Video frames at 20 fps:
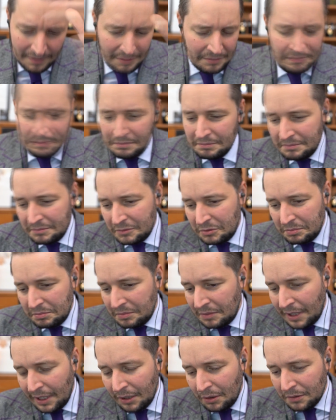I
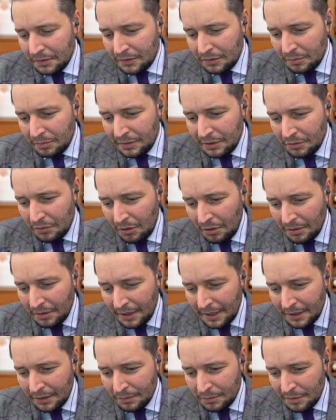can also be wrong.
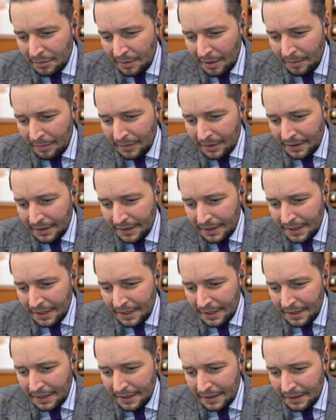I don't remember.
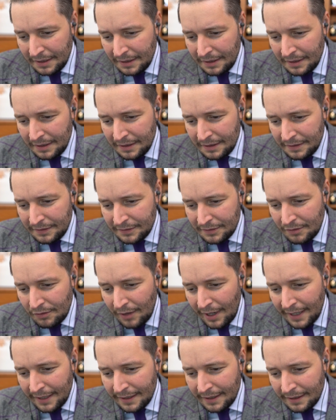
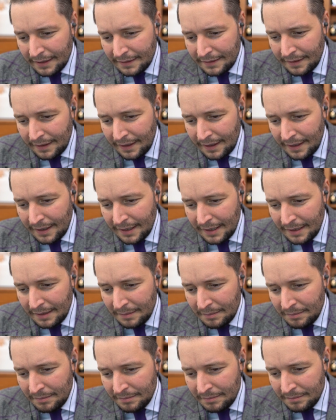Striking
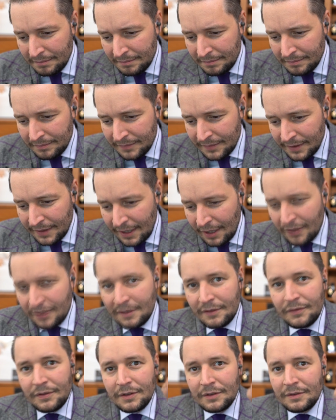time. There are
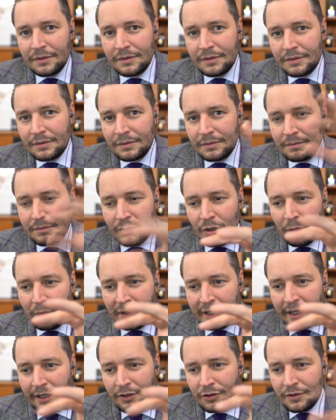different
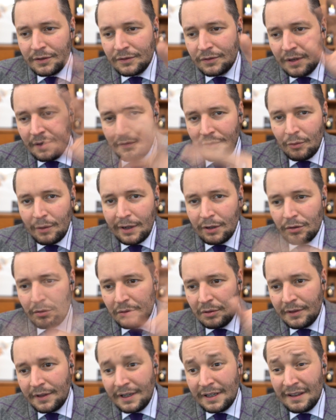complications. You have the regular
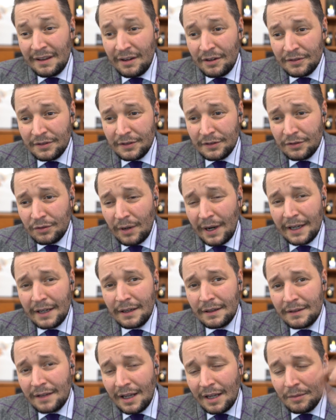one. Then there is a
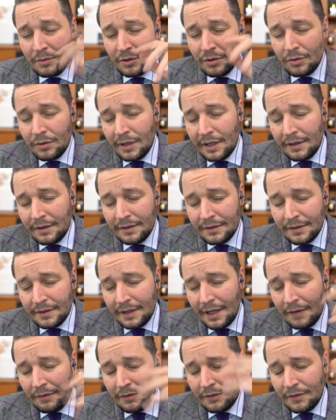striking time. You know,
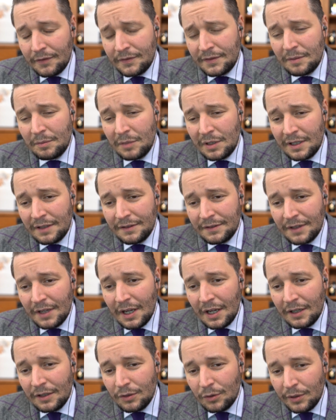every 50 minutes
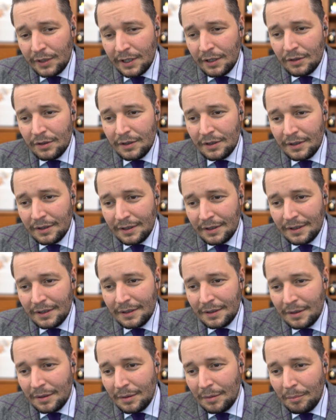you hear
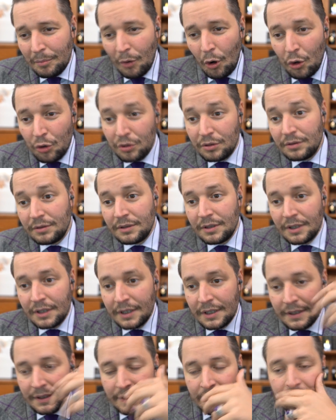a bong.
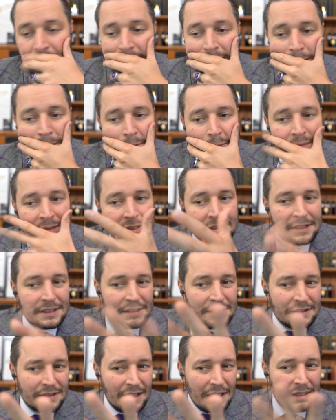
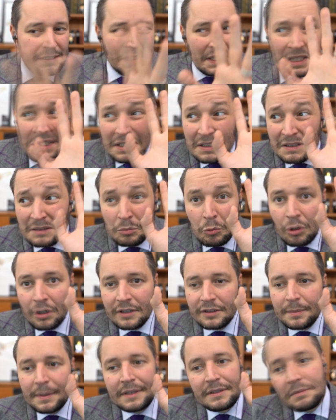This, I think, it's more
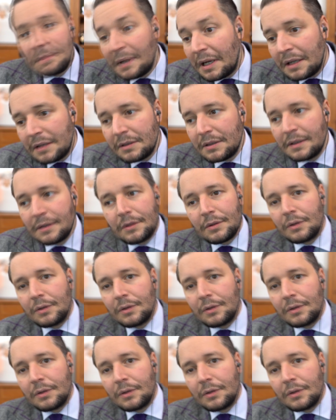expensive. I